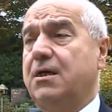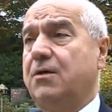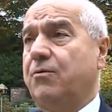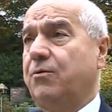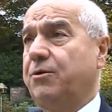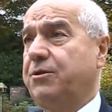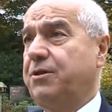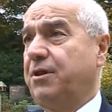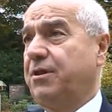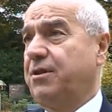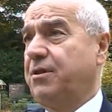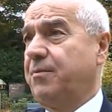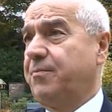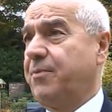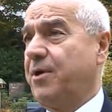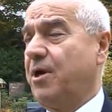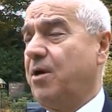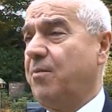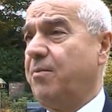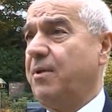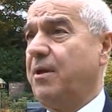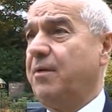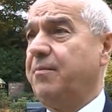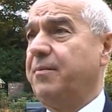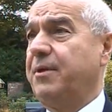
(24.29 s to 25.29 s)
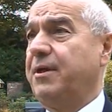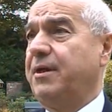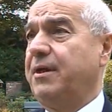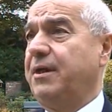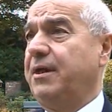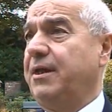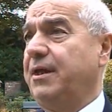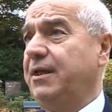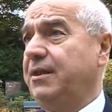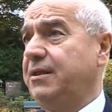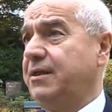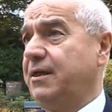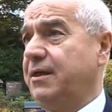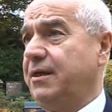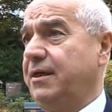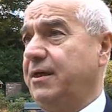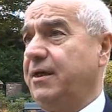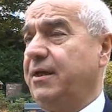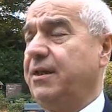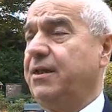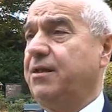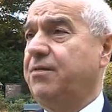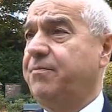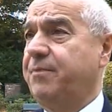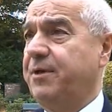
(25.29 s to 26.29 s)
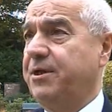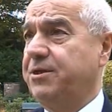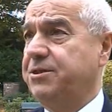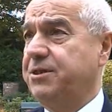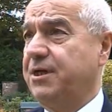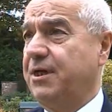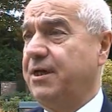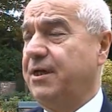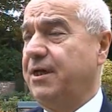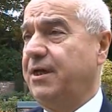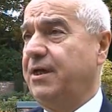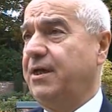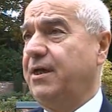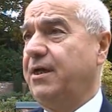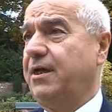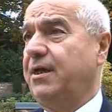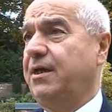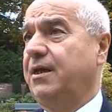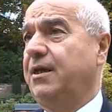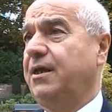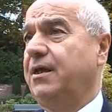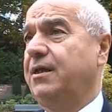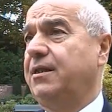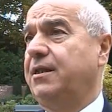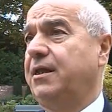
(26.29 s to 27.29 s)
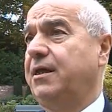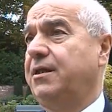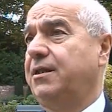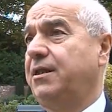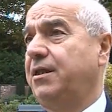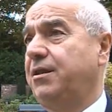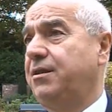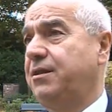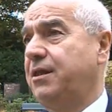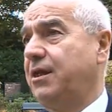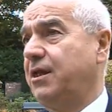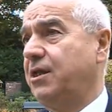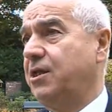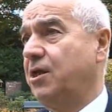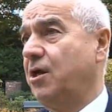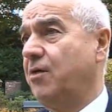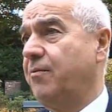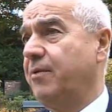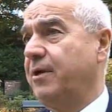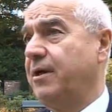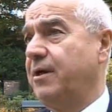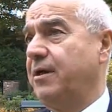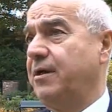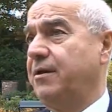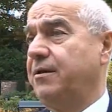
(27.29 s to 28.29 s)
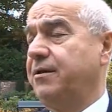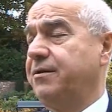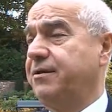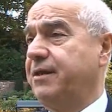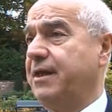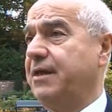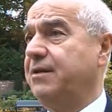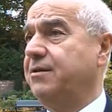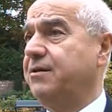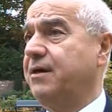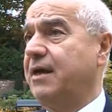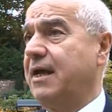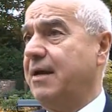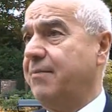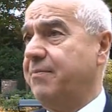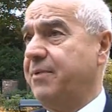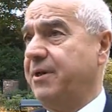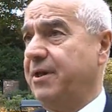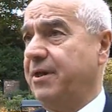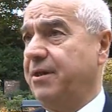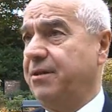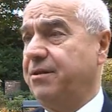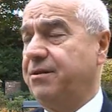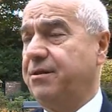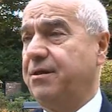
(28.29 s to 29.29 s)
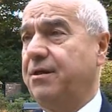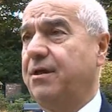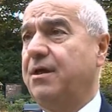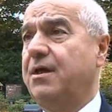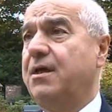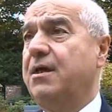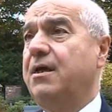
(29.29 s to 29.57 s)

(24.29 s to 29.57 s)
What is the problem in Italy, and especially in the district of Central Apennines,